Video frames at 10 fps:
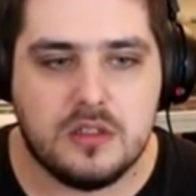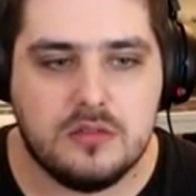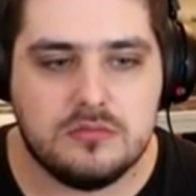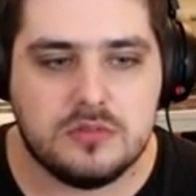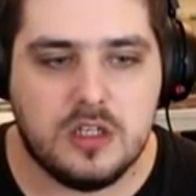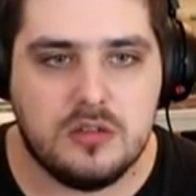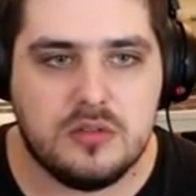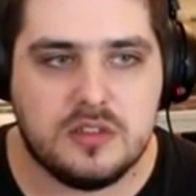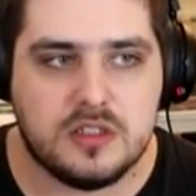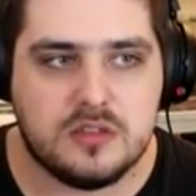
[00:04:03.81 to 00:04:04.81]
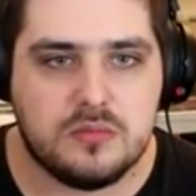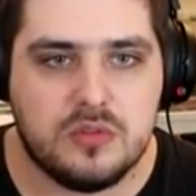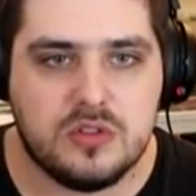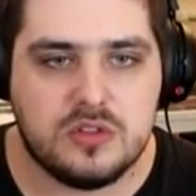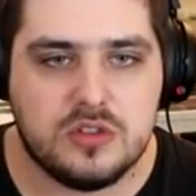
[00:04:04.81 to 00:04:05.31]
Oh no, it doesn't
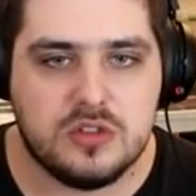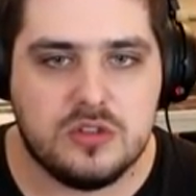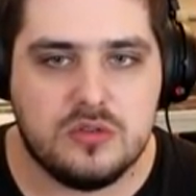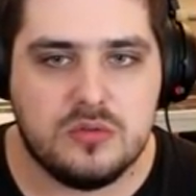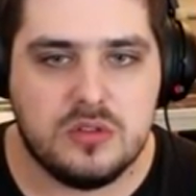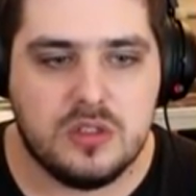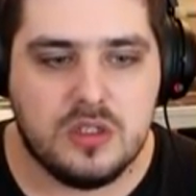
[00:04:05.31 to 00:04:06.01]
want to.